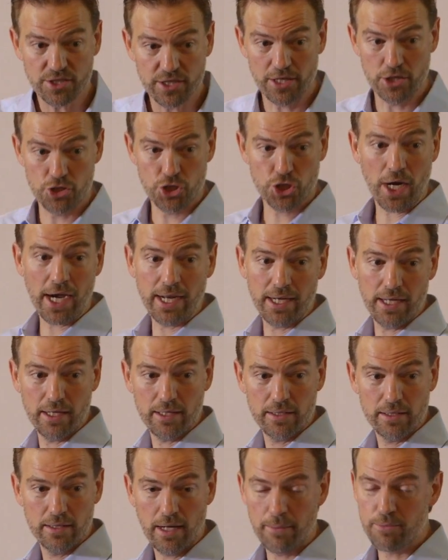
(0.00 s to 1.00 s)
in China,
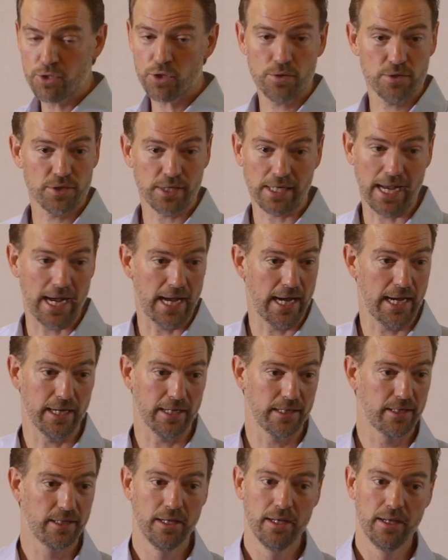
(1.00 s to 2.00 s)
I'm sure there's a
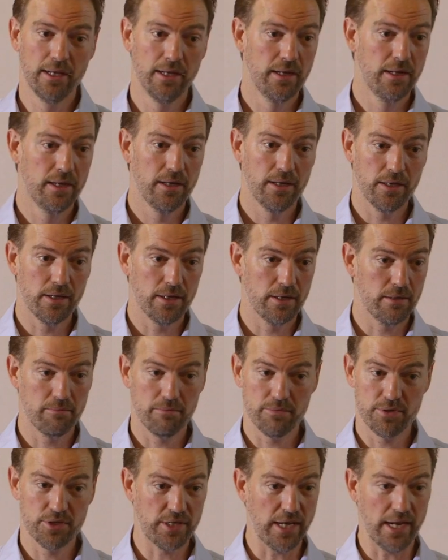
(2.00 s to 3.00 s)
guy
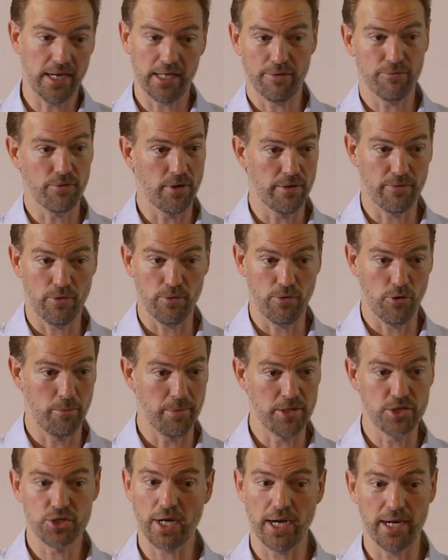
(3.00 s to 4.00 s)
standing in front of a
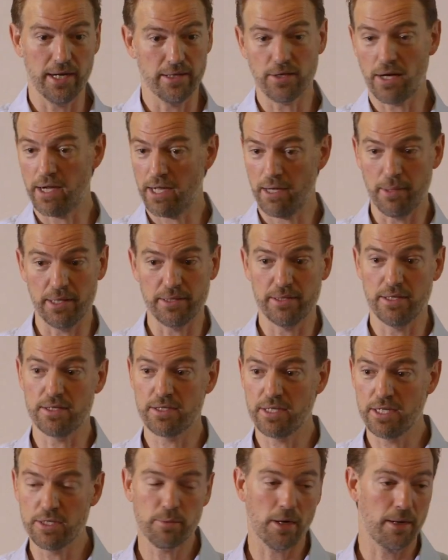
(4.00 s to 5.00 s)
room in China talking about
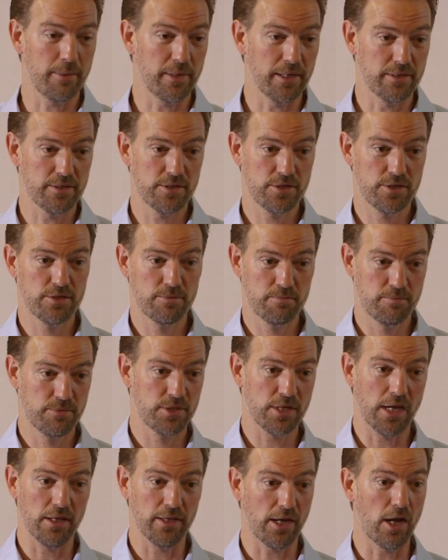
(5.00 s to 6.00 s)
this. He's probably
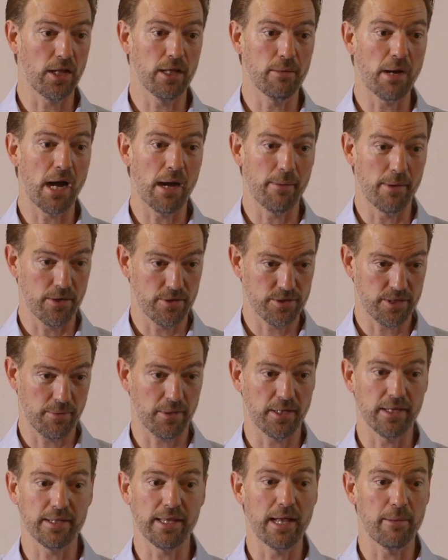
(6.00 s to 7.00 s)
selling Alibaba or
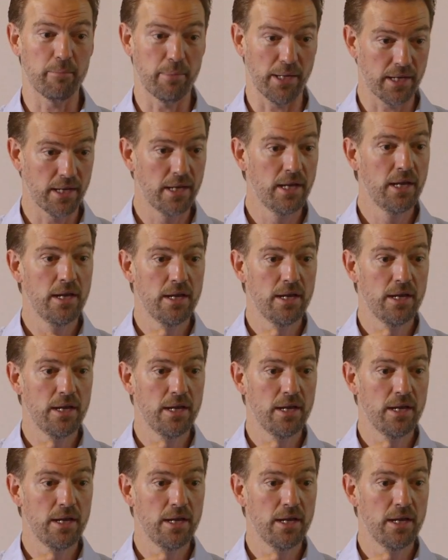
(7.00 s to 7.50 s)
something like that. But,